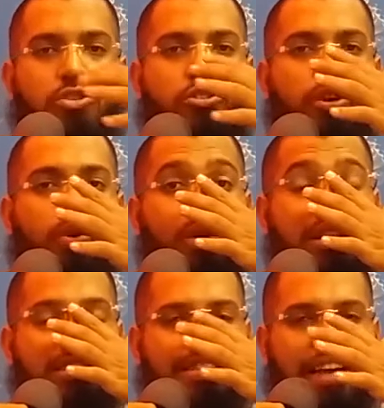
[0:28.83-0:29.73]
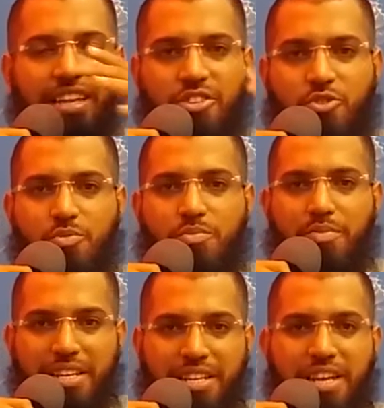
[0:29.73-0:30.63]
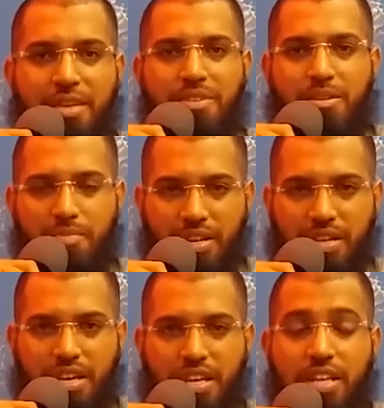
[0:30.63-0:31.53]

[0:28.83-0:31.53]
so we decided to meet him in Makkah.